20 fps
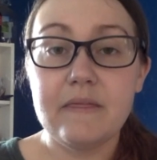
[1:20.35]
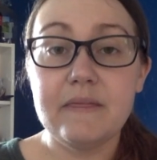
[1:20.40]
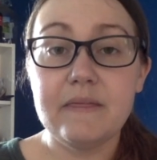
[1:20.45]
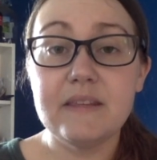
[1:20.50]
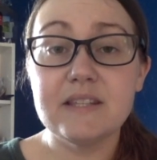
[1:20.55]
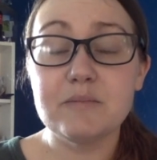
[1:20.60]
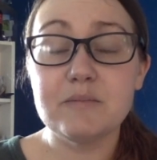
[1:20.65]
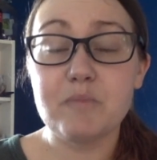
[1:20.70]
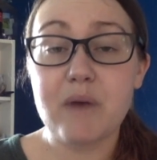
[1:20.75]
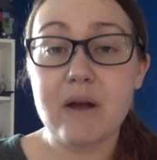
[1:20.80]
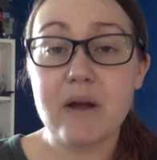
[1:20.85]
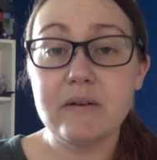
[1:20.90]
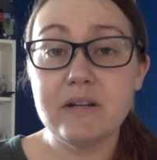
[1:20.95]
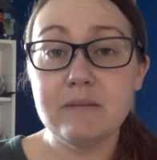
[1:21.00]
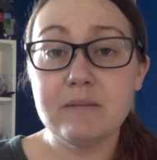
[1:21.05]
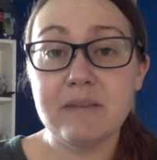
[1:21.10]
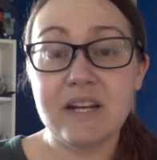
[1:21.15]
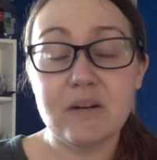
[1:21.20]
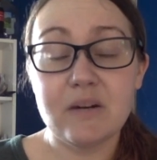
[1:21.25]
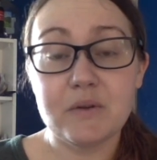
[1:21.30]
This
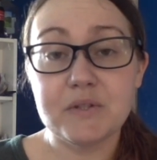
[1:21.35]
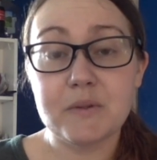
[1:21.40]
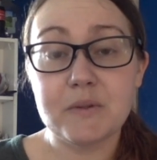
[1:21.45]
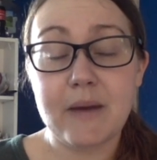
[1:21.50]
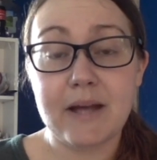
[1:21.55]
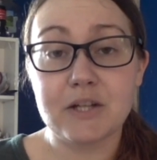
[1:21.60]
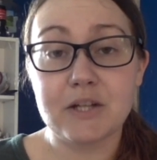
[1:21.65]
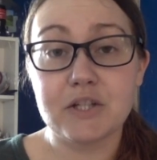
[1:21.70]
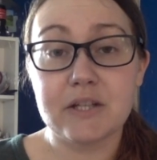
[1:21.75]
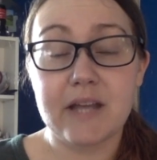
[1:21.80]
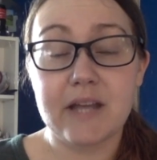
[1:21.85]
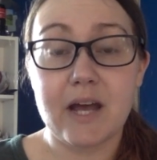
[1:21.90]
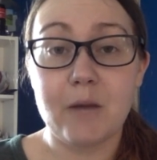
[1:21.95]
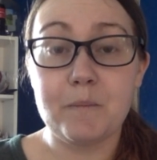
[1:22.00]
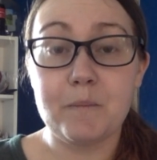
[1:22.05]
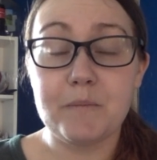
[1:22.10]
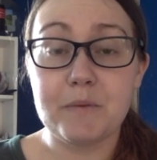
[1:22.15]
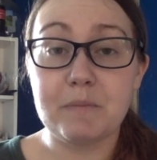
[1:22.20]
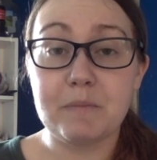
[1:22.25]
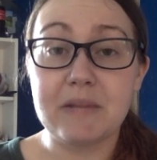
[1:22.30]
browning might also actually
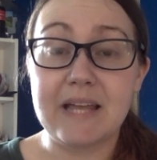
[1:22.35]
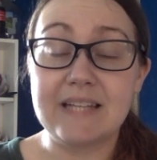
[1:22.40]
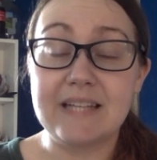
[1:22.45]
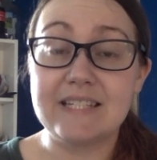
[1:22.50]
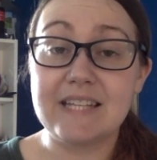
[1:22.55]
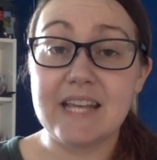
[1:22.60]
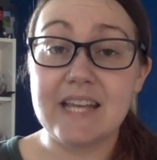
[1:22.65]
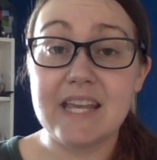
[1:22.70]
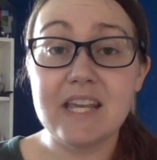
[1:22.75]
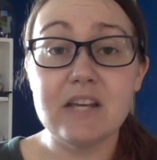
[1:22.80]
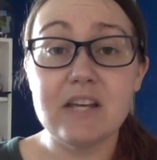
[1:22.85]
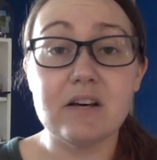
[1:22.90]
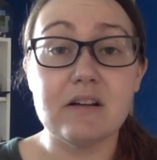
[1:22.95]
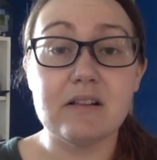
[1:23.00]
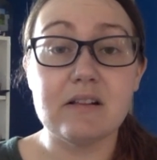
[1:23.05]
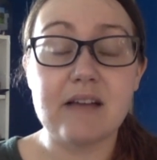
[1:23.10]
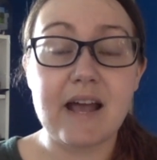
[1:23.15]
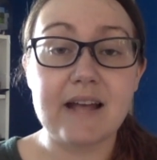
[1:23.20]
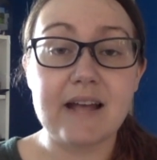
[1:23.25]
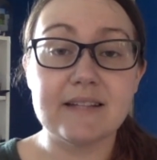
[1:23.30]
help the plant to heal,